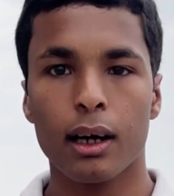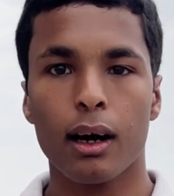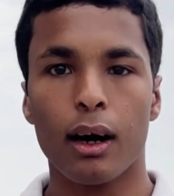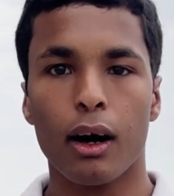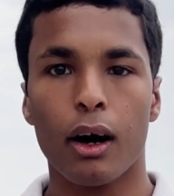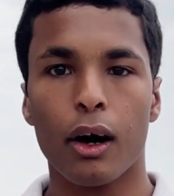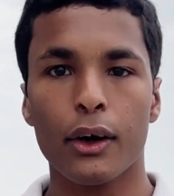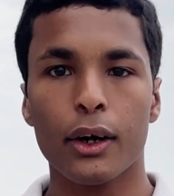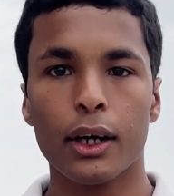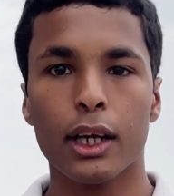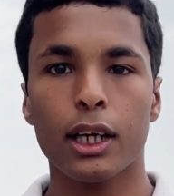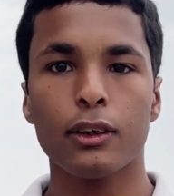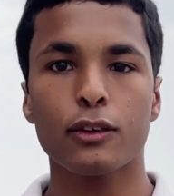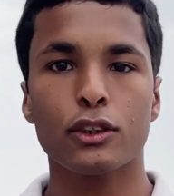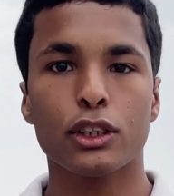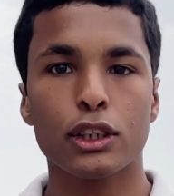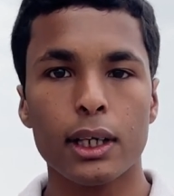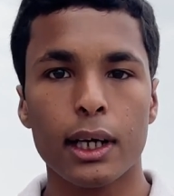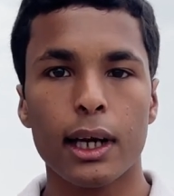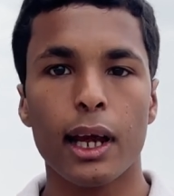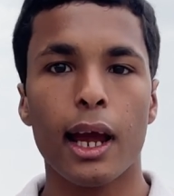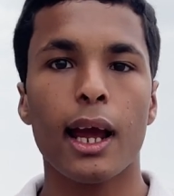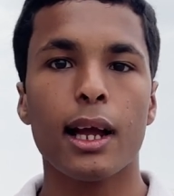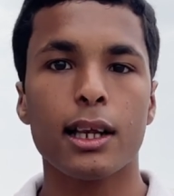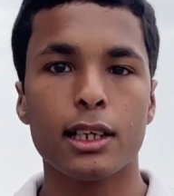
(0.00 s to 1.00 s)
argues
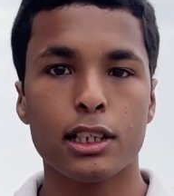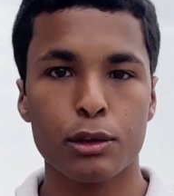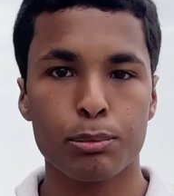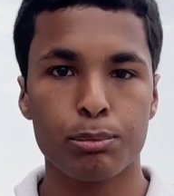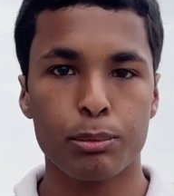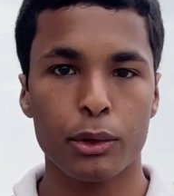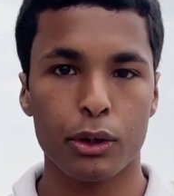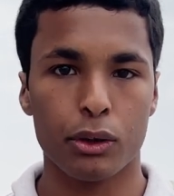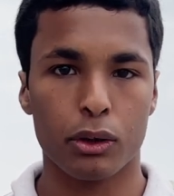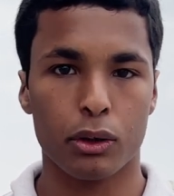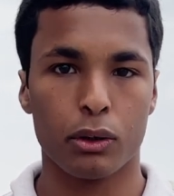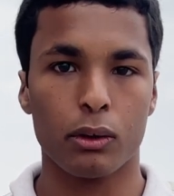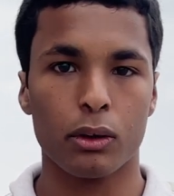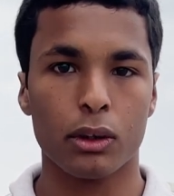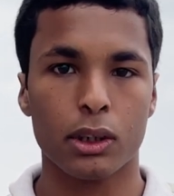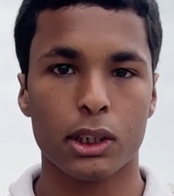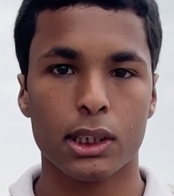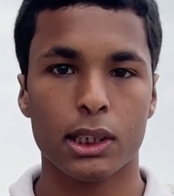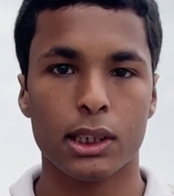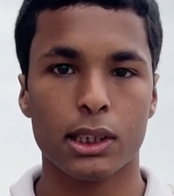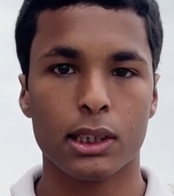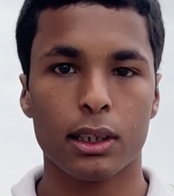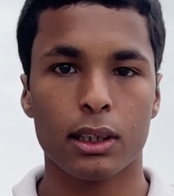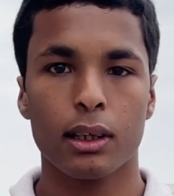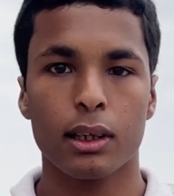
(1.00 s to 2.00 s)
against
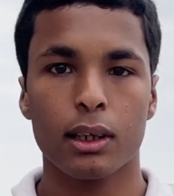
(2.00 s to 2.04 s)
miracles.